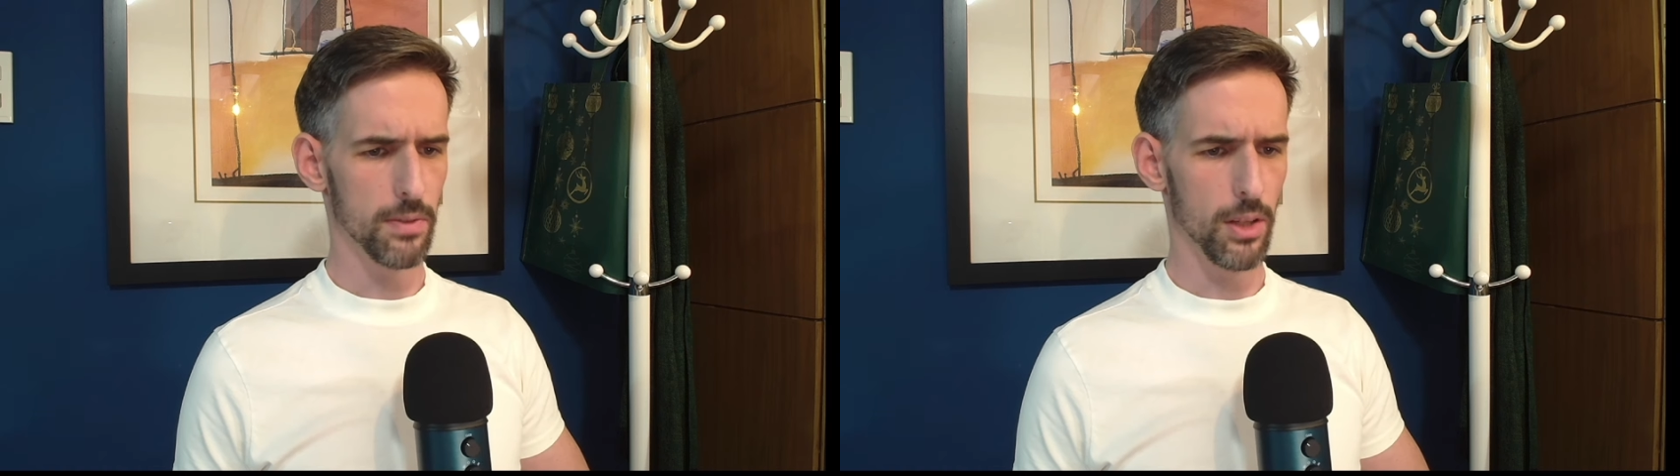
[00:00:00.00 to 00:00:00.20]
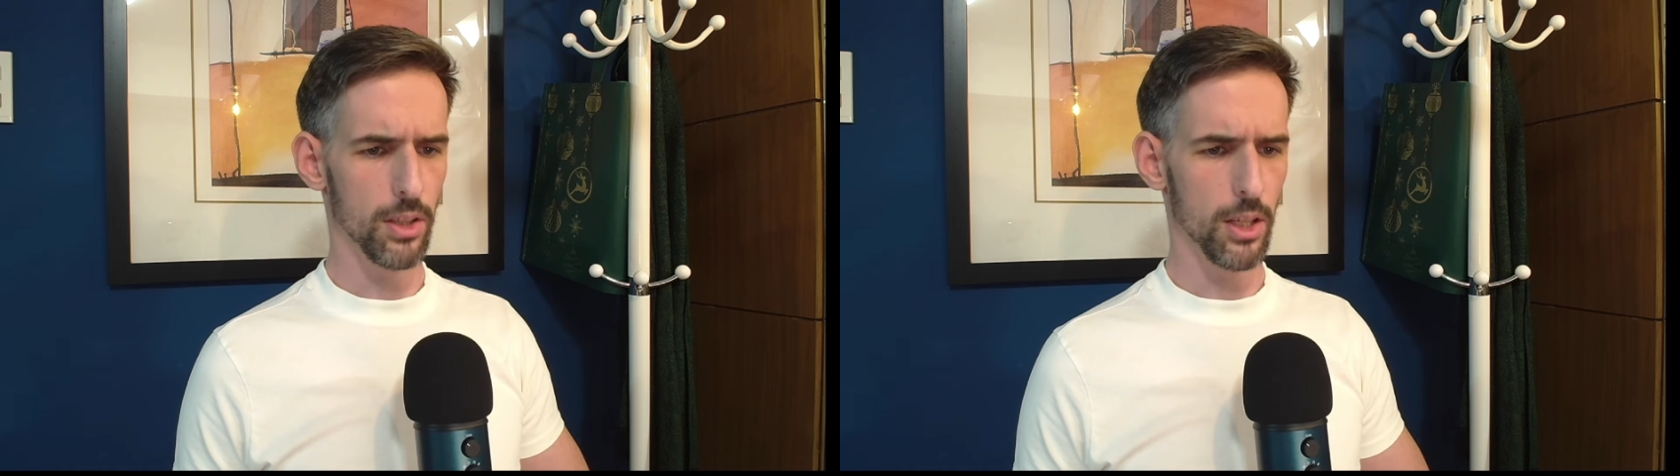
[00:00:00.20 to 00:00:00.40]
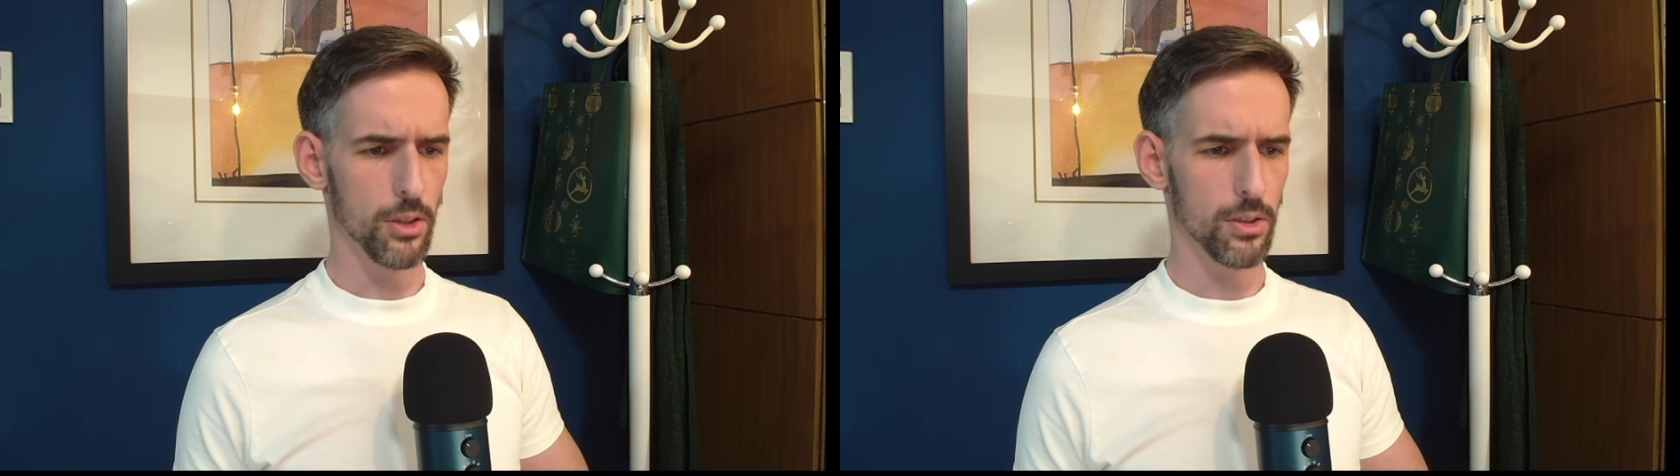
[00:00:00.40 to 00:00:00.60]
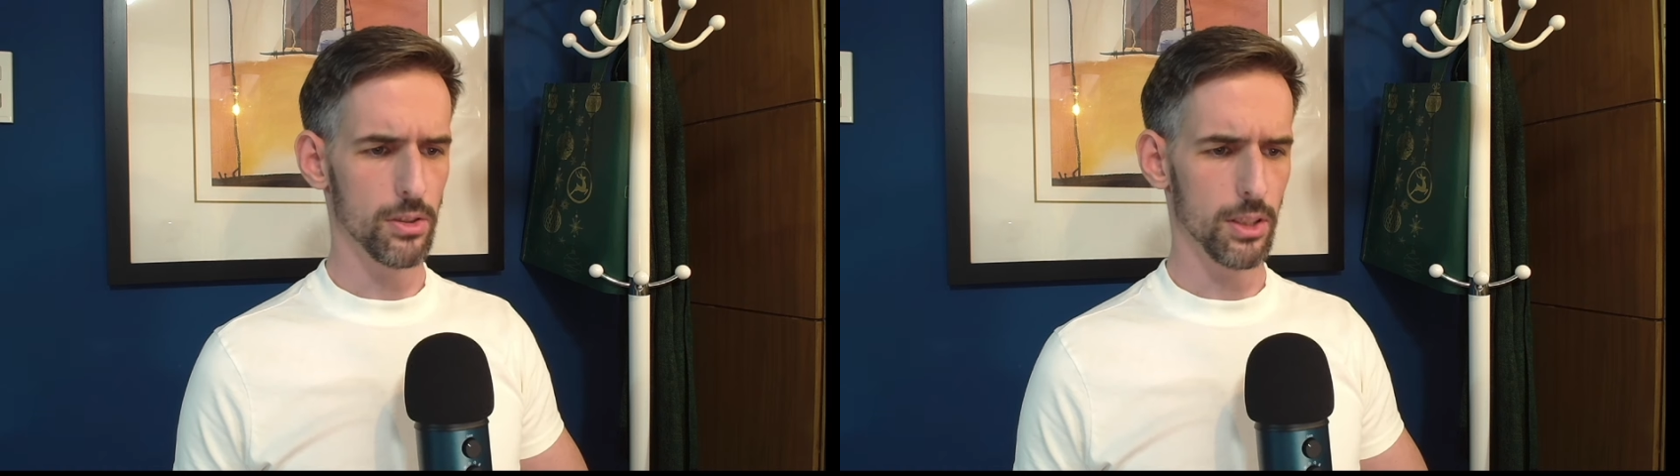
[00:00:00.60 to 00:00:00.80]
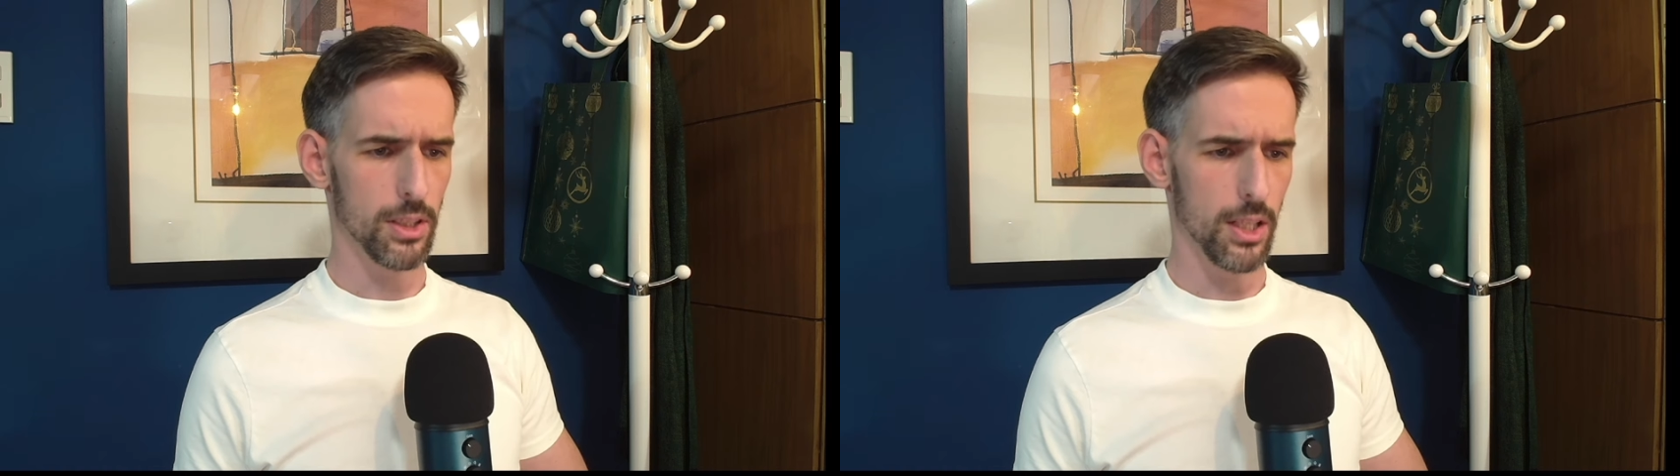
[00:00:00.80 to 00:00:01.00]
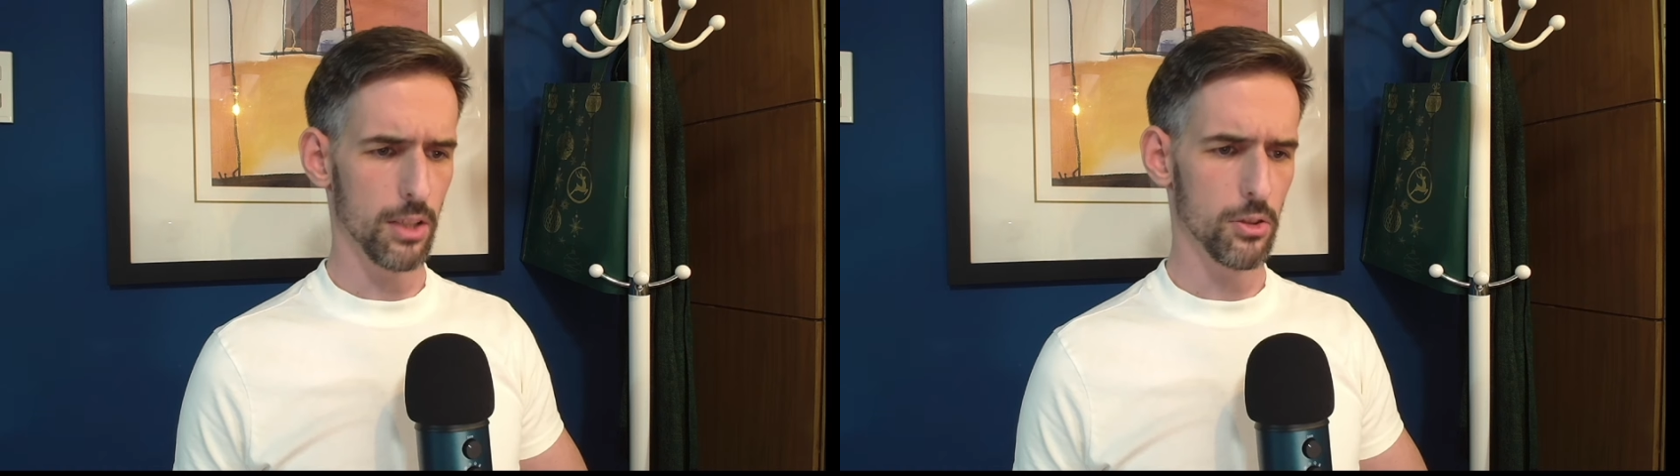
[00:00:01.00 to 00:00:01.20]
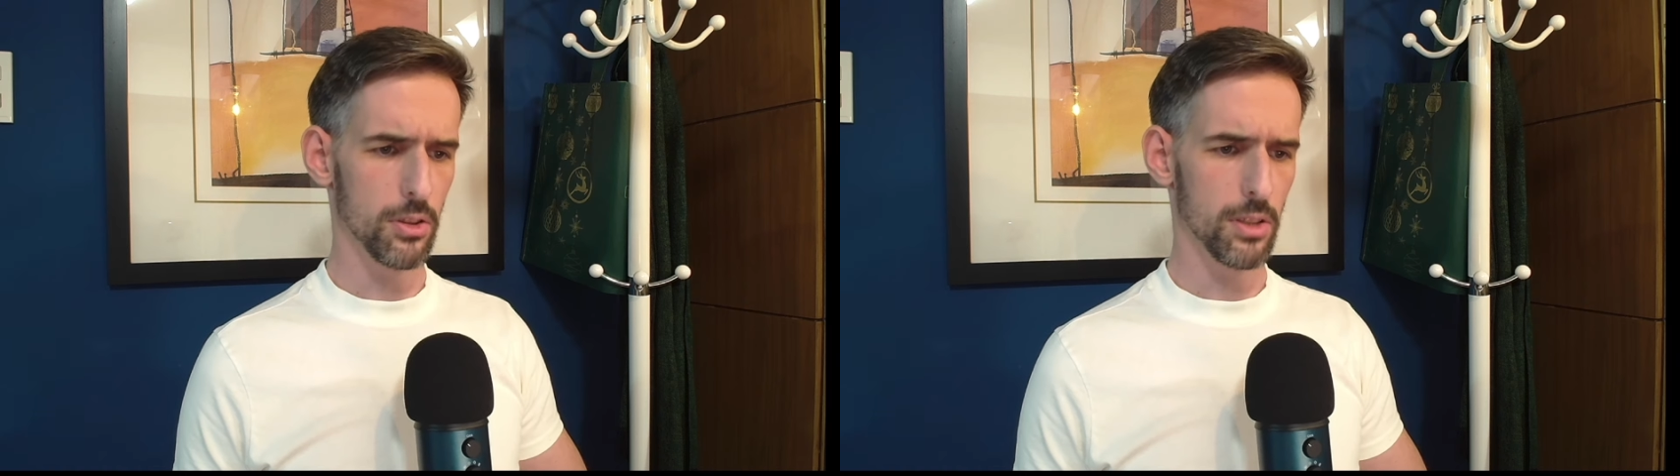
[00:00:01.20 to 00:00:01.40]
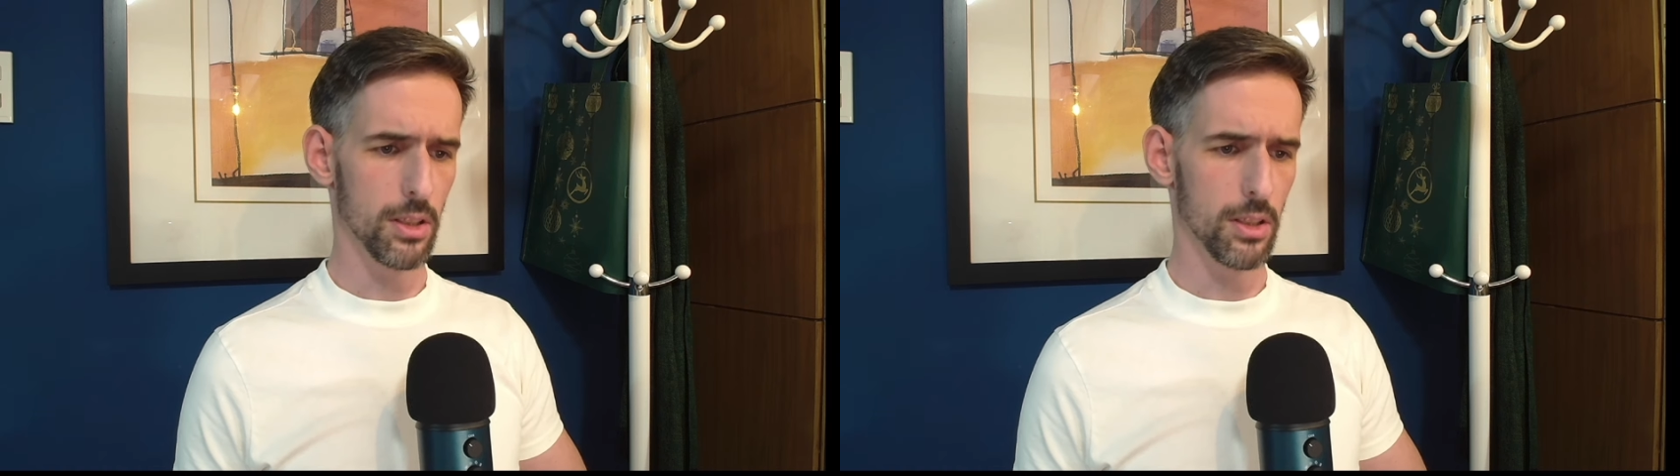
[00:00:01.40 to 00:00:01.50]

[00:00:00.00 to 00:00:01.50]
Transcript: variations in intelligence and